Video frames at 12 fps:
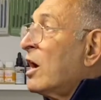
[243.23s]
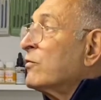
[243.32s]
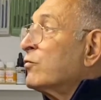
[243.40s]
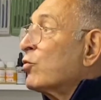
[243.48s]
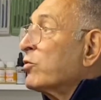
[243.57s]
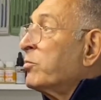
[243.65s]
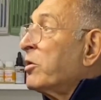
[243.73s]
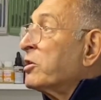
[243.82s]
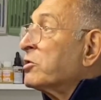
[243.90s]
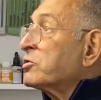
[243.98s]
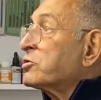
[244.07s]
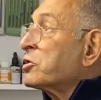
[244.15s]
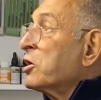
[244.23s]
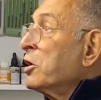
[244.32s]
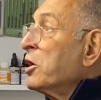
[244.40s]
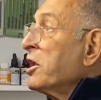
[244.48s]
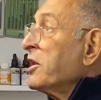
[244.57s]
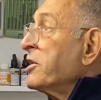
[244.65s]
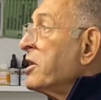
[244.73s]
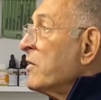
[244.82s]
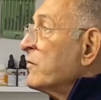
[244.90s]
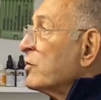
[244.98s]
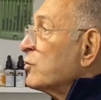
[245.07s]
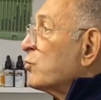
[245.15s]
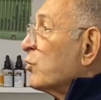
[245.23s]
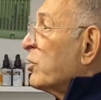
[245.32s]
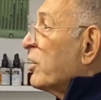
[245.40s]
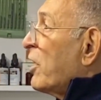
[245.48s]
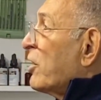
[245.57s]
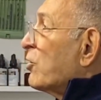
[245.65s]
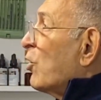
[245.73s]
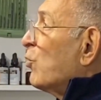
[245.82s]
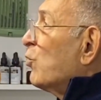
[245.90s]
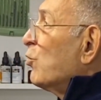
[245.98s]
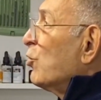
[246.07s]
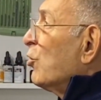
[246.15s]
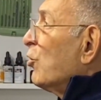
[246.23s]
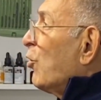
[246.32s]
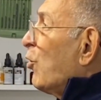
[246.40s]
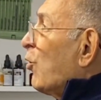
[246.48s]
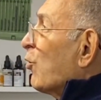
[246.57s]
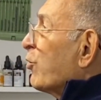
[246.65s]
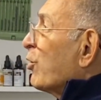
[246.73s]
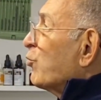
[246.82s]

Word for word: ivory birds, never to the yellow or the